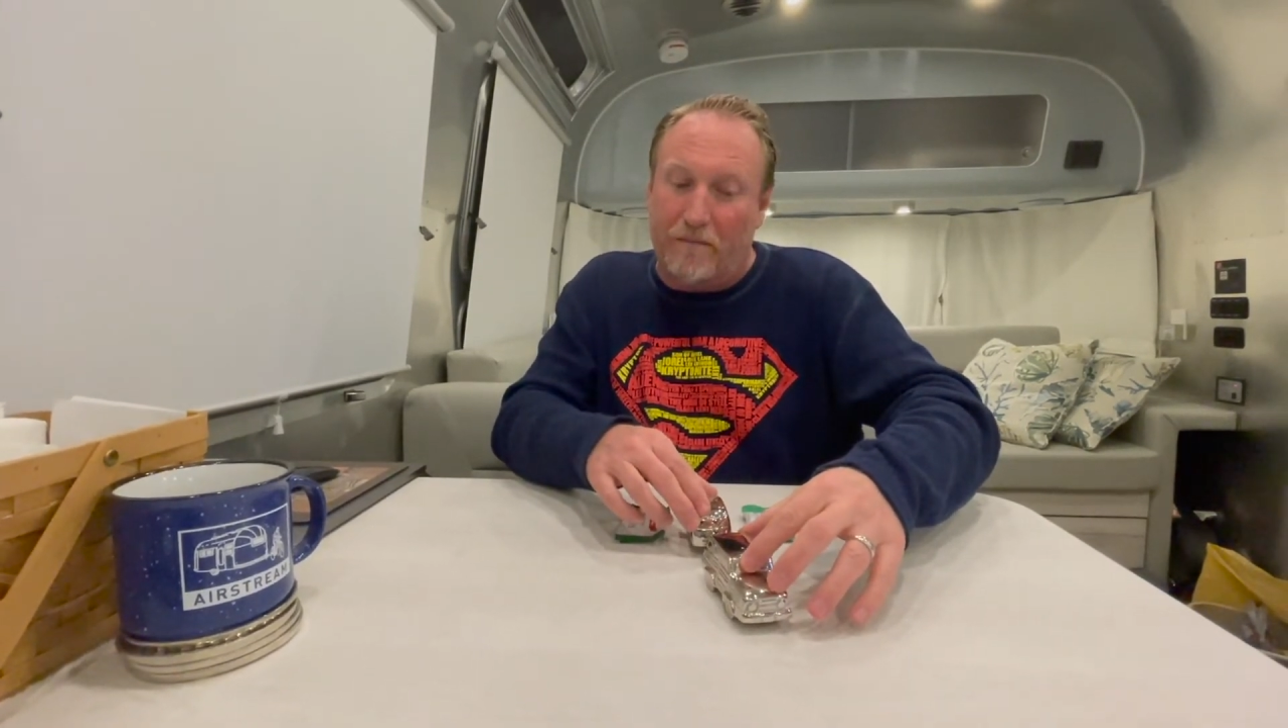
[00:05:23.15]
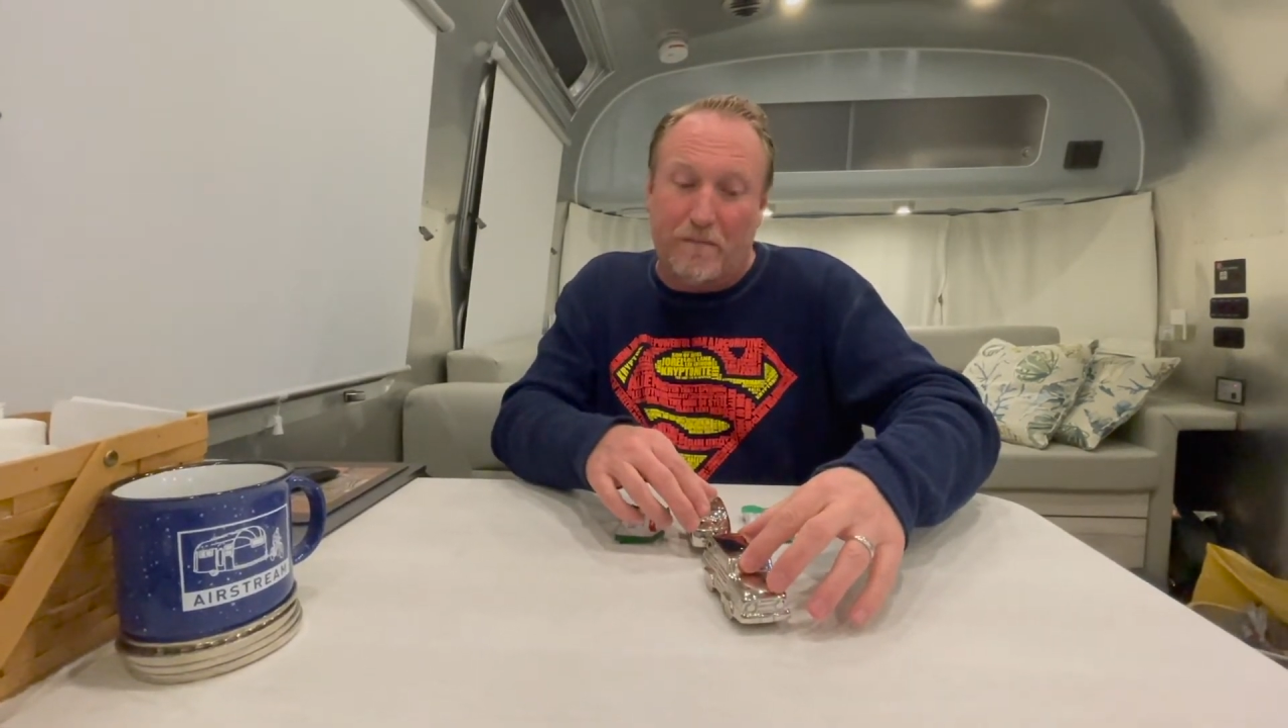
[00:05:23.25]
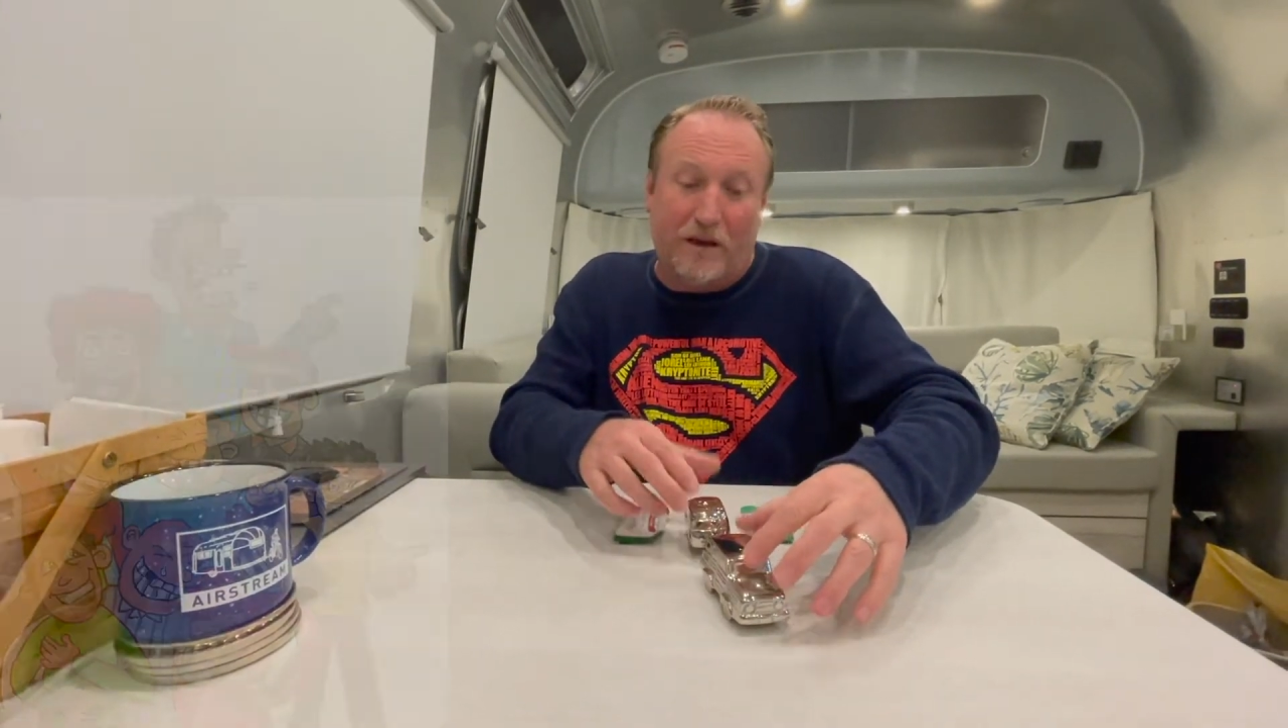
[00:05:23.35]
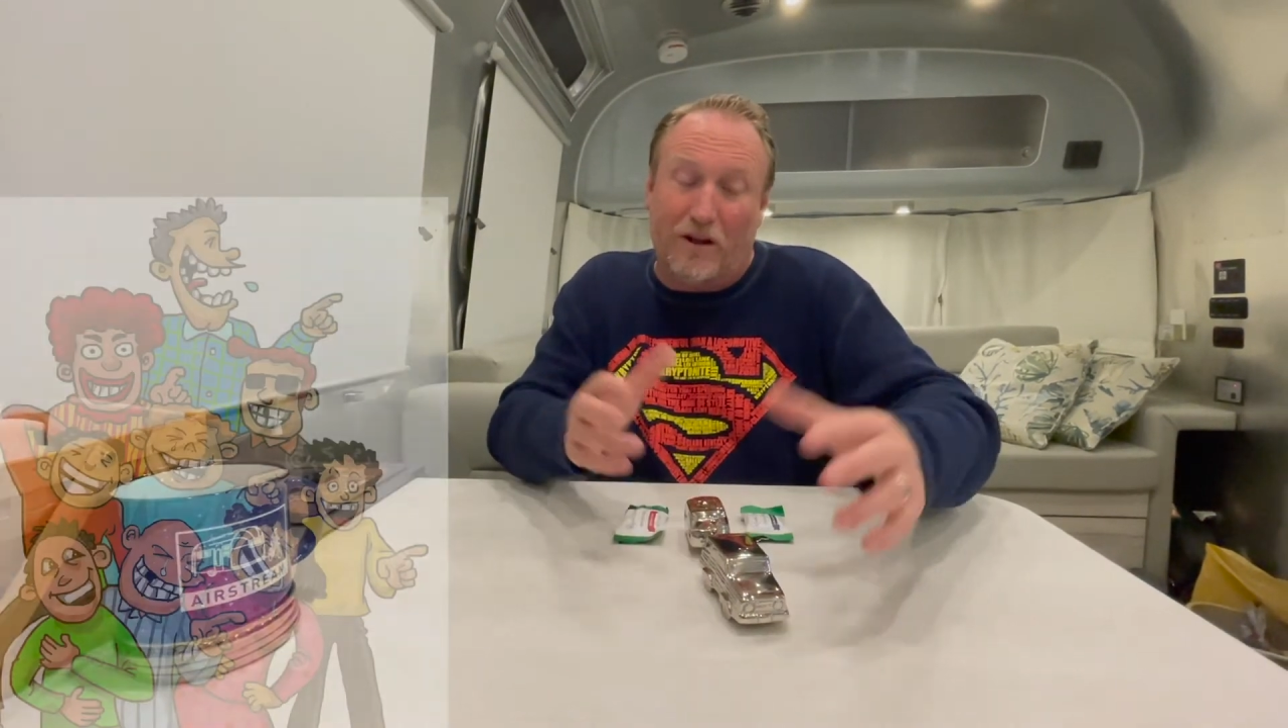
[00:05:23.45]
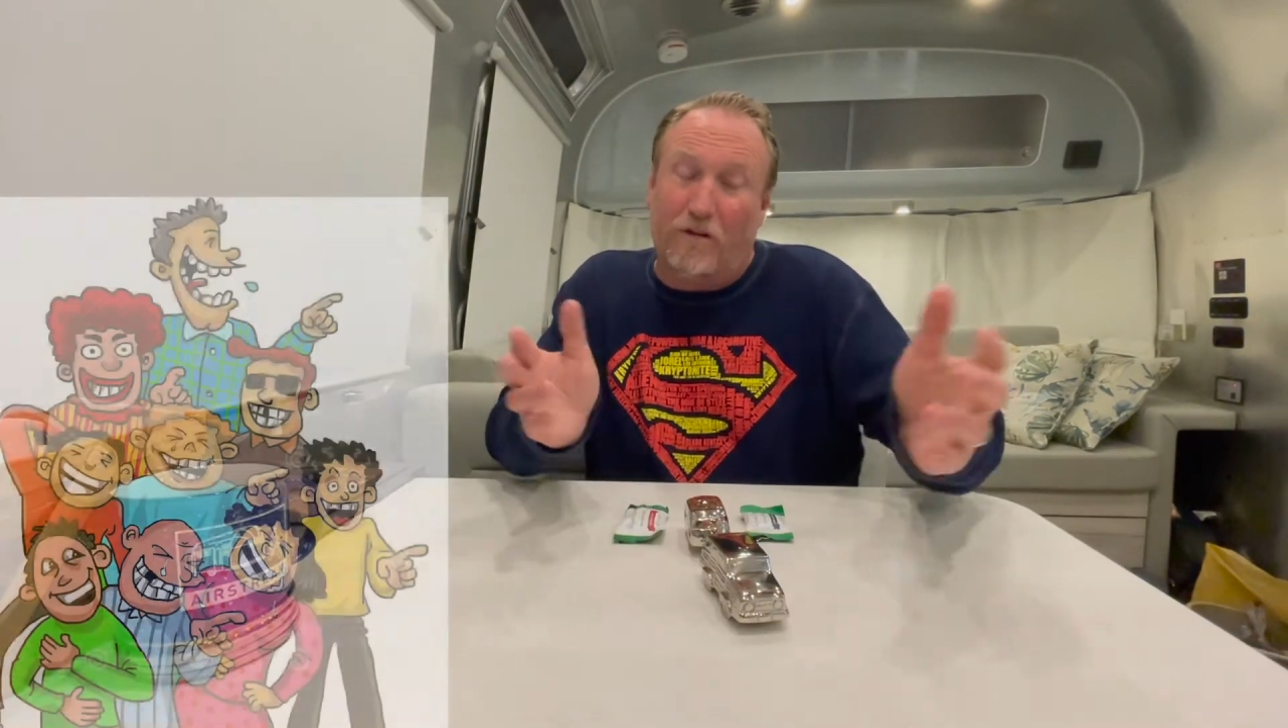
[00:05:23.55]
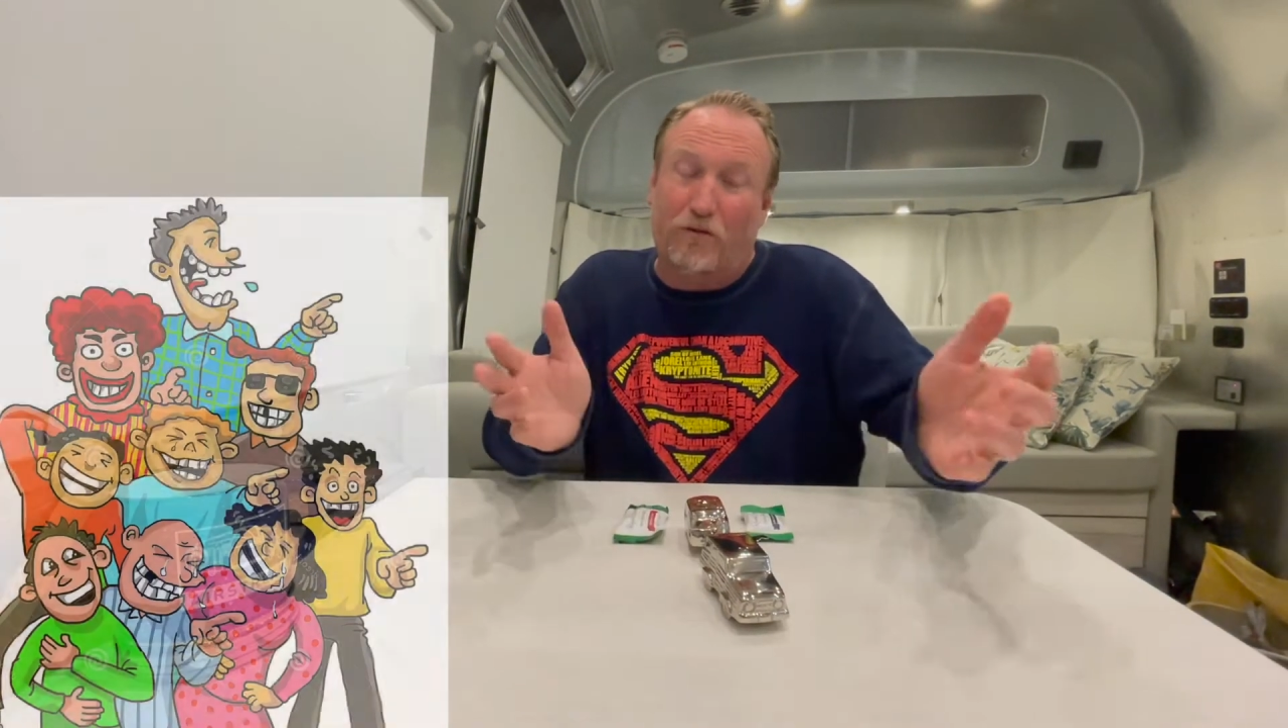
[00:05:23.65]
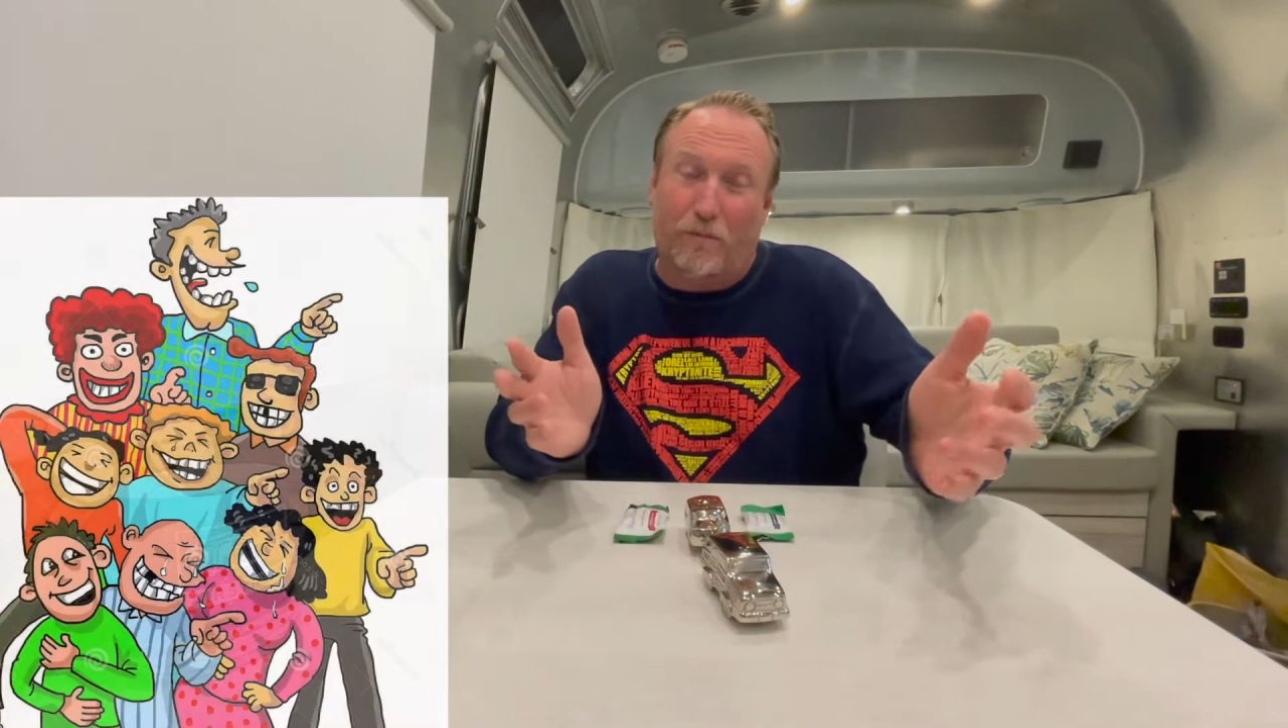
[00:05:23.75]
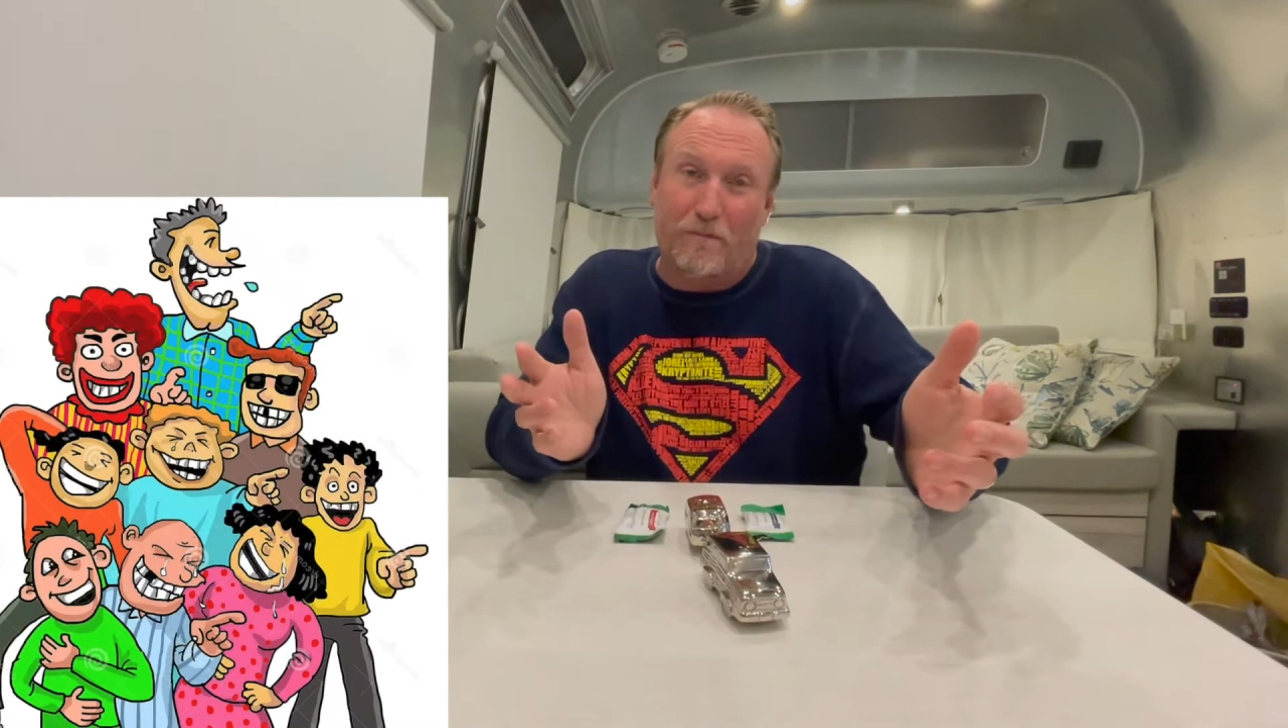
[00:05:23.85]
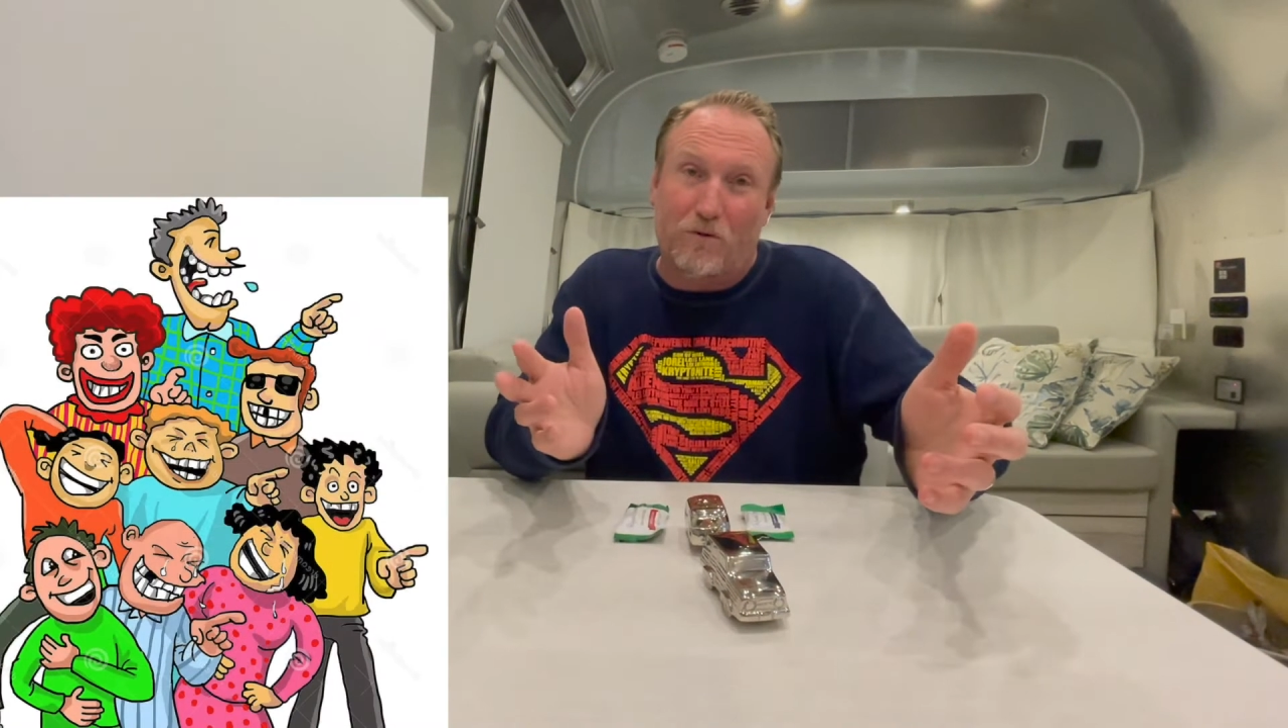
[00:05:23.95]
But if there are people